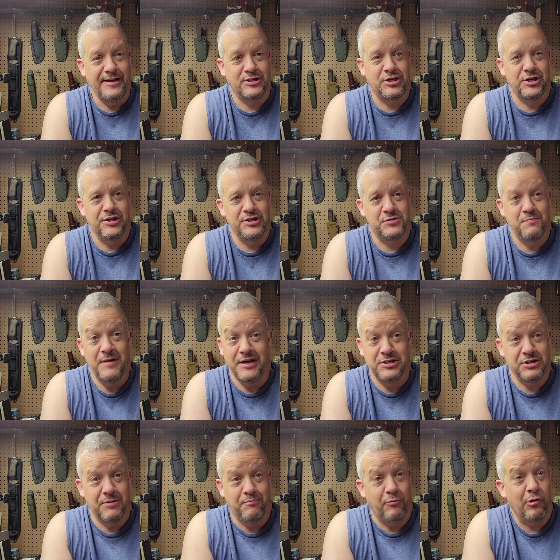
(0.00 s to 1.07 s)
thanks to this
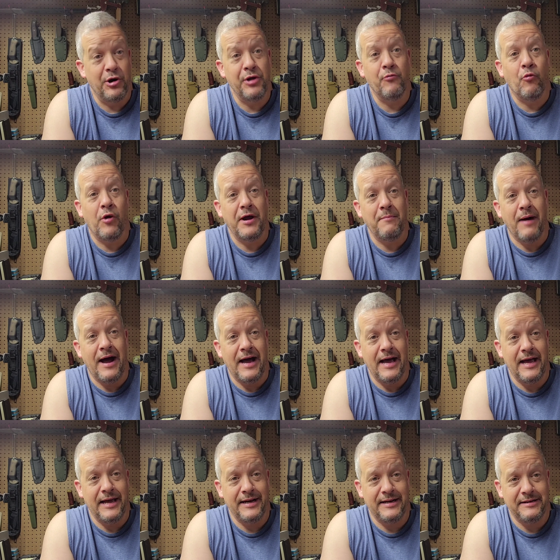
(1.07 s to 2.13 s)
mix-up, running way
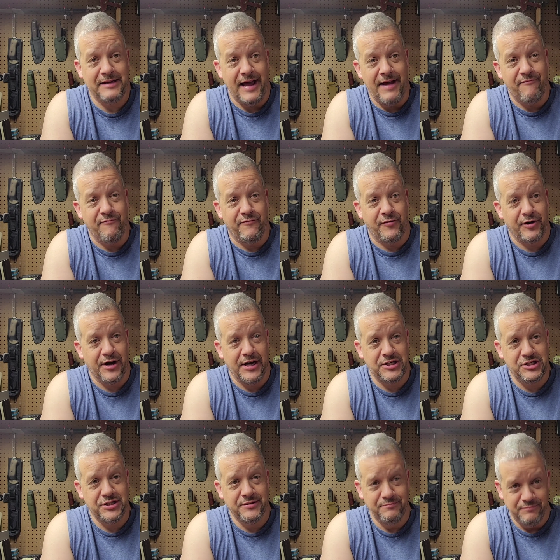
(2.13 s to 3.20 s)
behind. I haven't
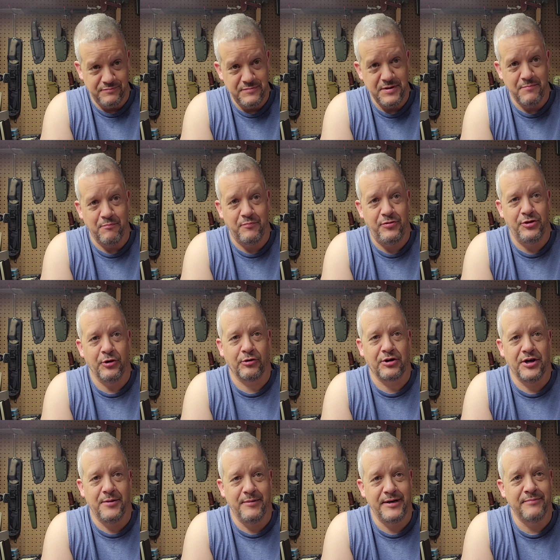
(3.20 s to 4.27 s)
forgot you. They're
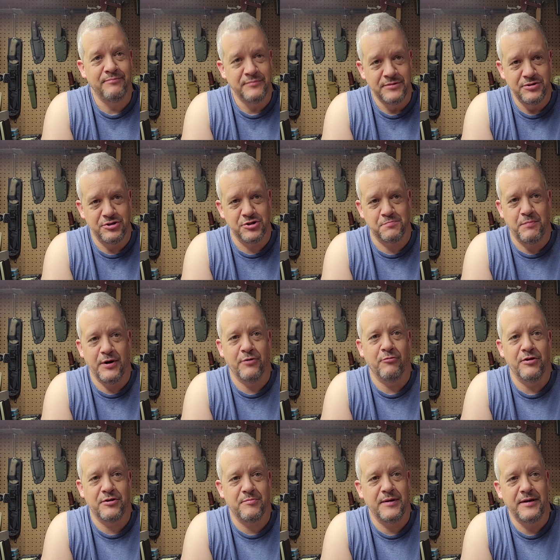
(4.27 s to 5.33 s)
coming. Just bear
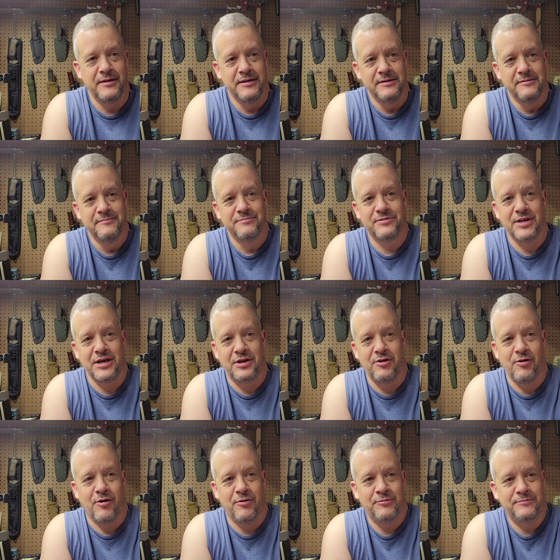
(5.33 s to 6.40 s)
with me.
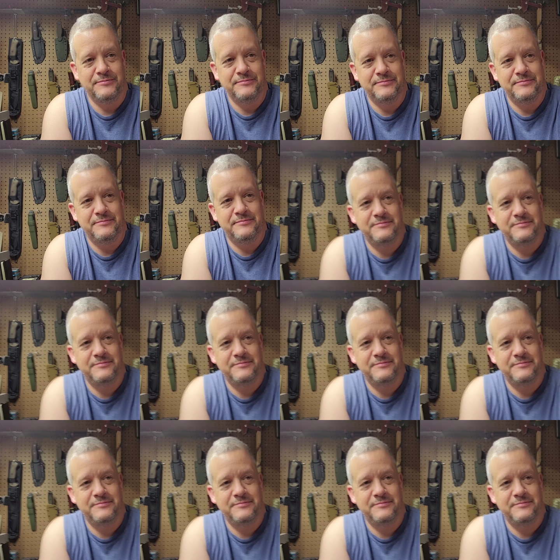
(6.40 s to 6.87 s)
Thank you all.